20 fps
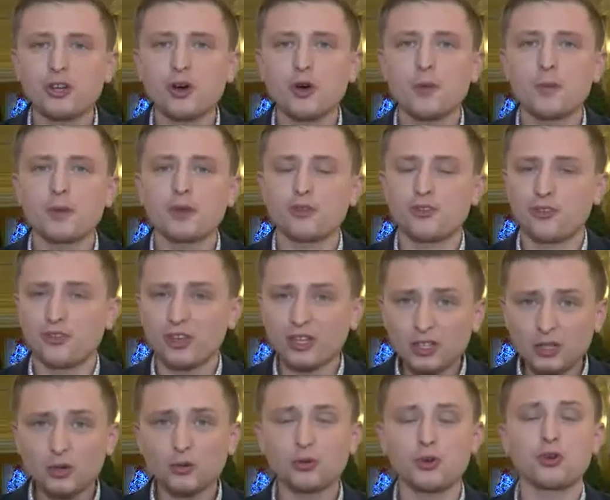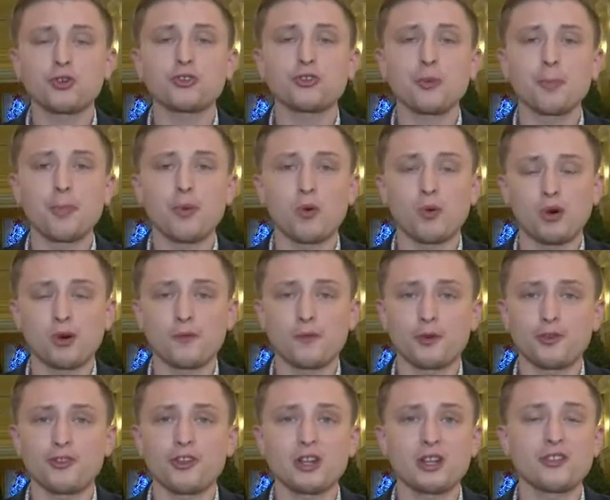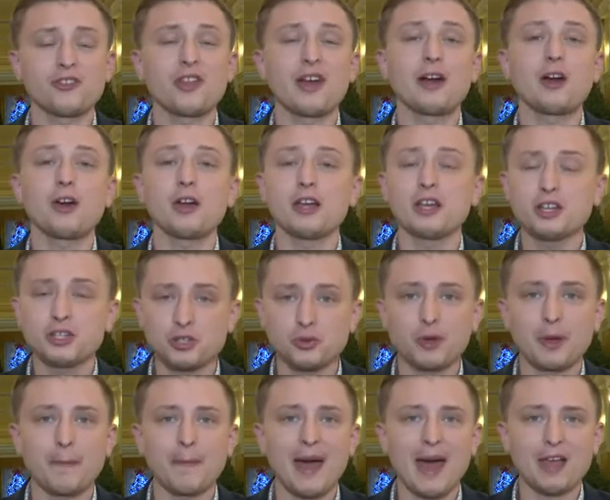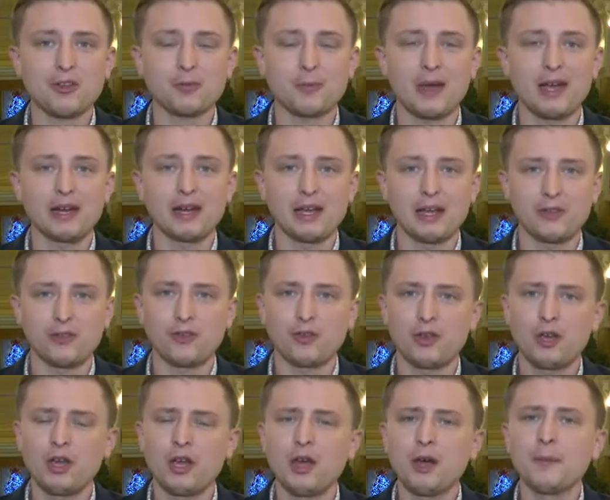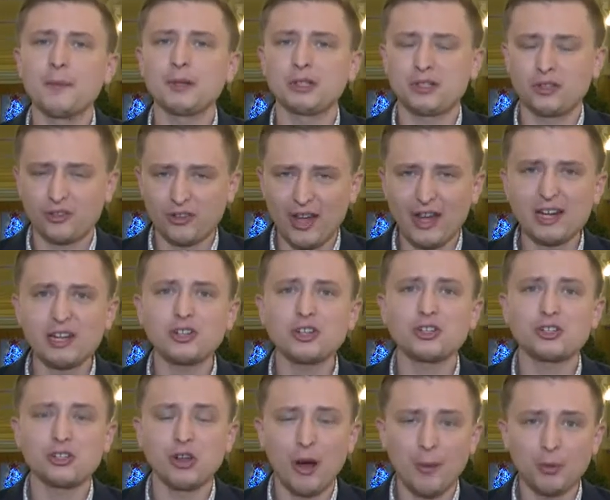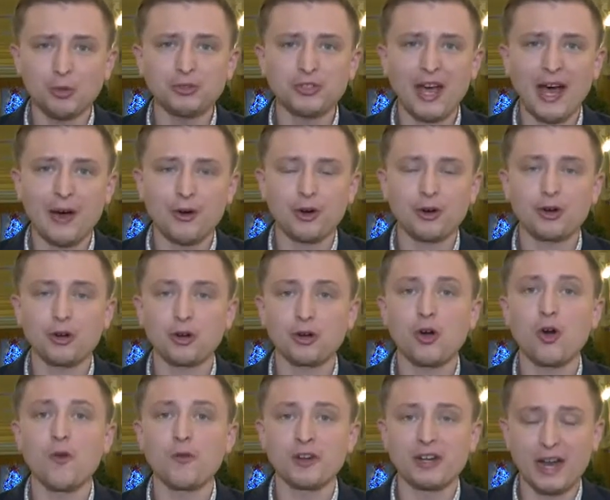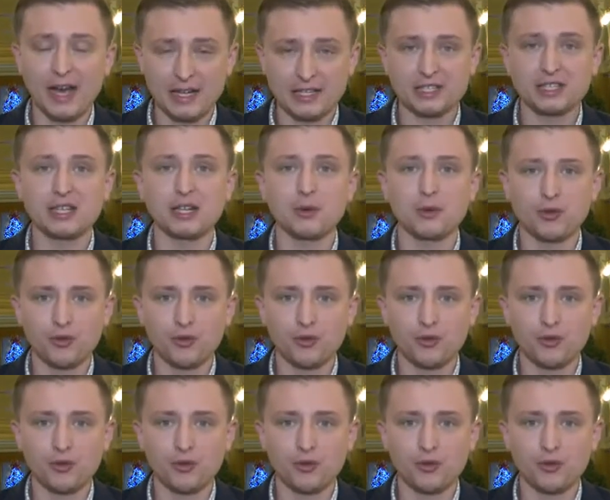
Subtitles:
Noem signaled her support for cities that are issuing mask mandates, but decided to double down on her COVID-19